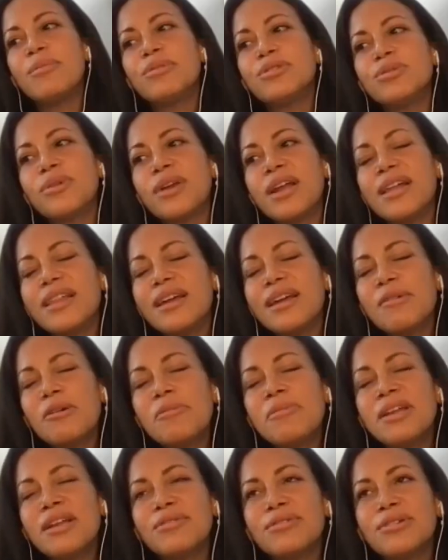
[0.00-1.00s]
So when I think about
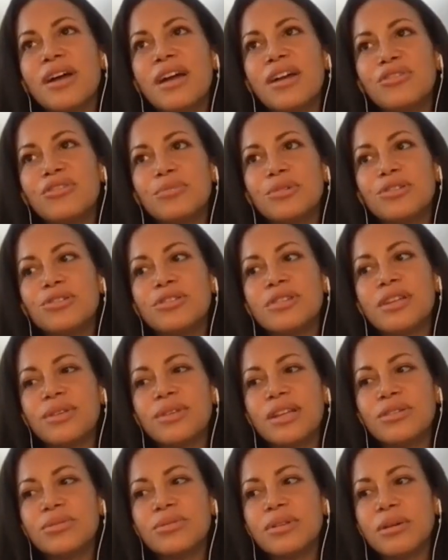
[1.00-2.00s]
meaningful contribution,
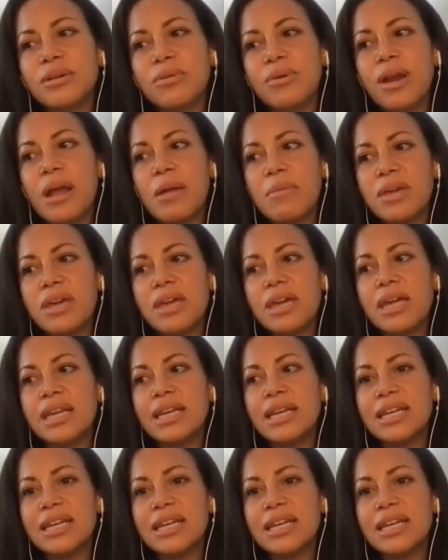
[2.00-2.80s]
that's really what I mean,